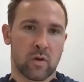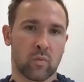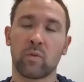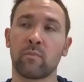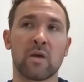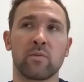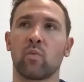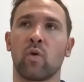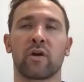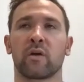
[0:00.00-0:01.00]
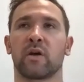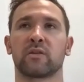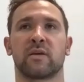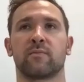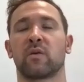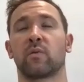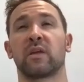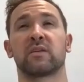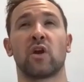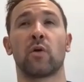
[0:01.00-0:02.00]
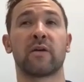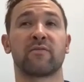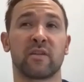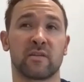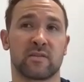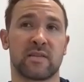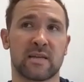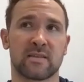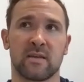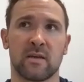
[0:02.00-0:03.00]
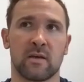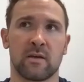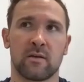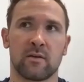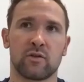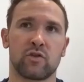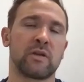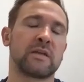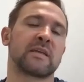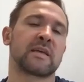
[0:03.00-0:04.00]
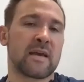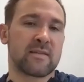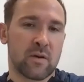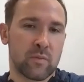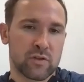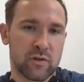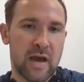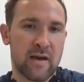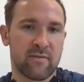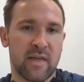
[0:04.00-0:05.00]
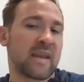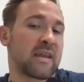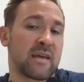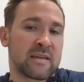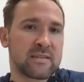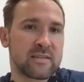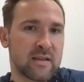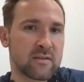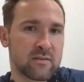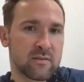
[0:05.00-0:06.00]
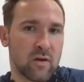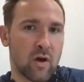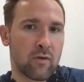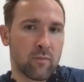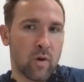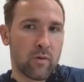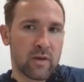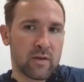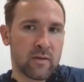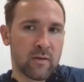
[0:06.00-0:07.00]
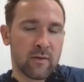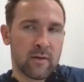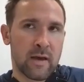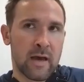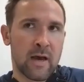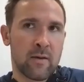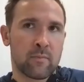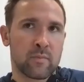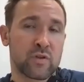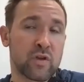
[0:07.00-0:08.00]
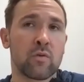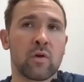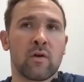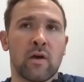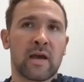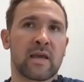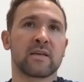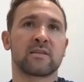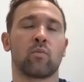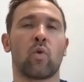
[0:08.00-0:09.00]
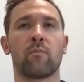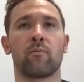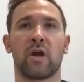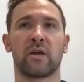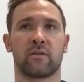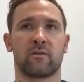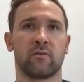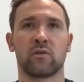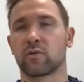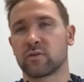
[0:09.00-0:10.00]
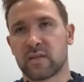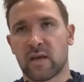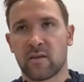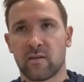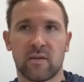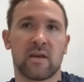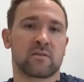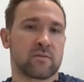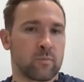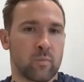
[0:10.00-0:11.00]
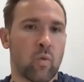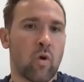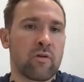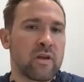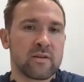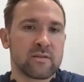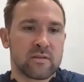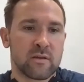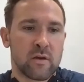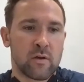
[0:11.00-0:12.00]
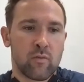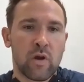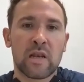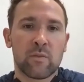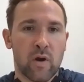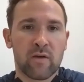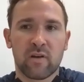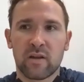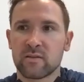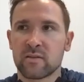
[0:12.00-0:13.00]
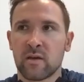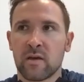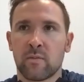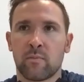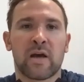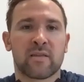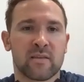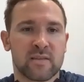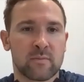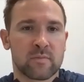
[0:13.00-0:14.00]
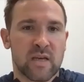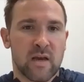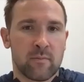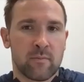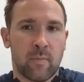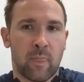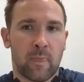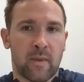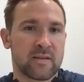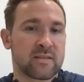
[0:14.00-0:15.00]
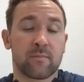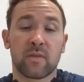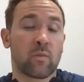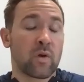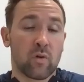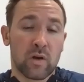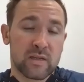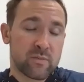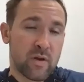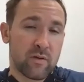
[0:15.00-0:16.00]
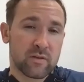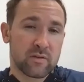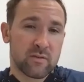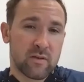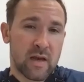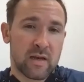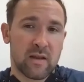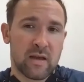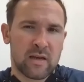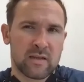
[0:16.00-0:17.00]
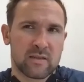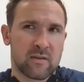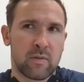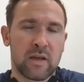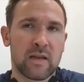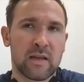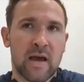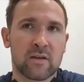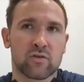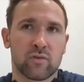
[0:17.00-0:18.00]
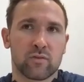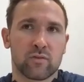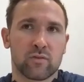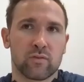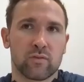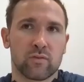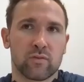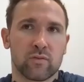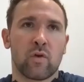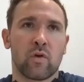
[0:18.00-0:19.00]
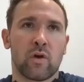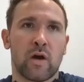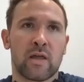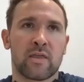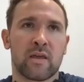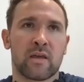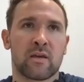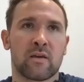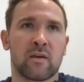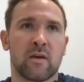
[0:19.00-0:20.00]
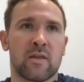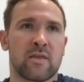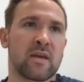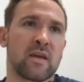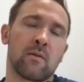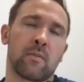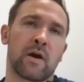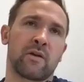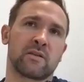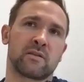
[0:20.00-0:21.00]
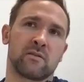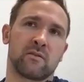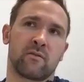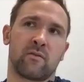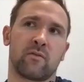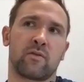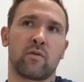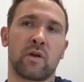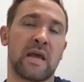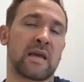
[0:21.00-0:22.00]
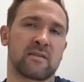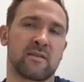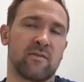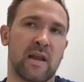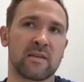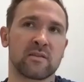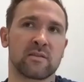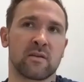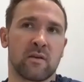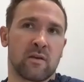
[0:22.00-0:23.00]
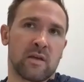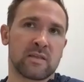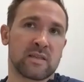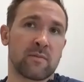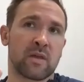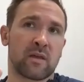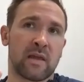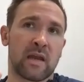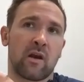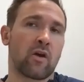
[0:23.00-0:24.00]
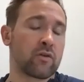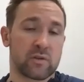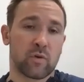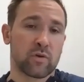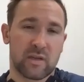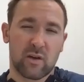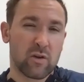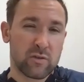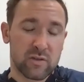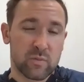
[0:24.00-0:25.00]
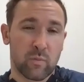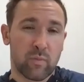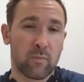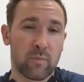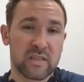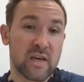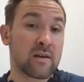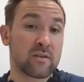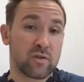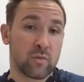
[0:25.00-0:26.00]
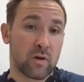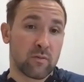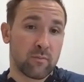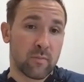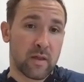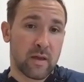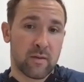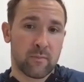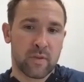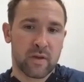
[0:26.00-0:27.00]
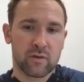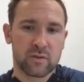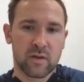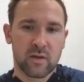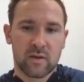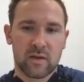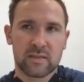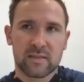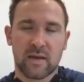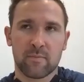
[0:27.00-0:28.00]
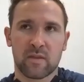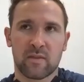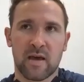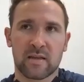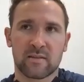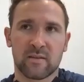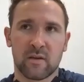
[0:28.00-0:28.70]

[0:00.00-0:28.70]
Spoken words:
We may be worrying about something where there's no evidence that should indicate that we should have that extent of worry. So I guess in one breath, you could say, yes, worry is really prevalent. But at the same time, it's something we all experience, and it's completely natural. So I think thinking about it through a negative lens is something that a lot of sports psychologists would probably challenge you on, because it's something that